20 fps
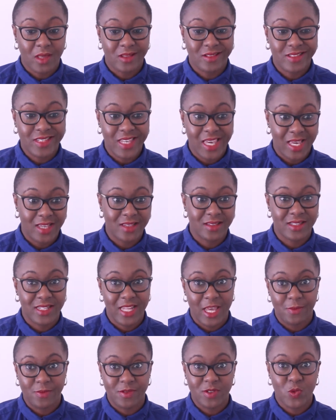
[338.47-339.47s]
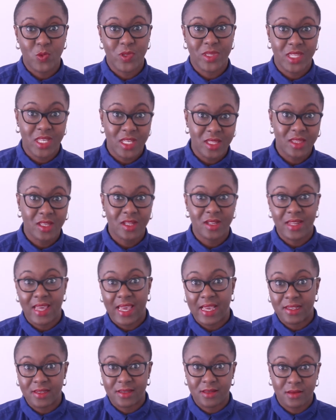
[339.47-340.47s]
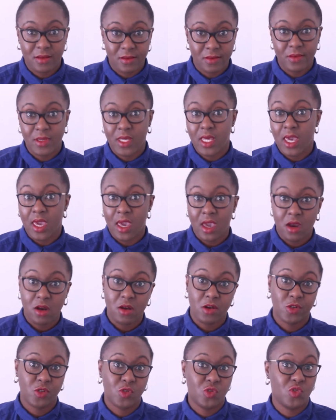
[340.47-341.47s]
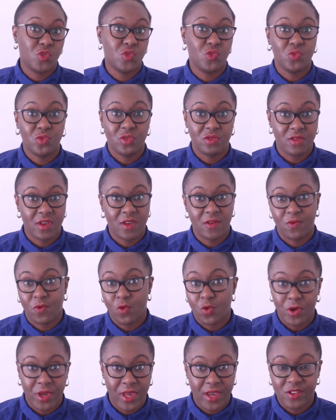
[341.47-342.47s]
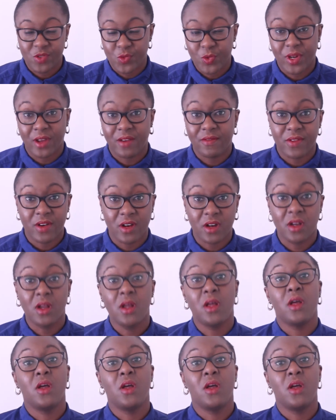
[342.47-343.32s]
take steps within the next year, 2, 3, 4 years, whatever,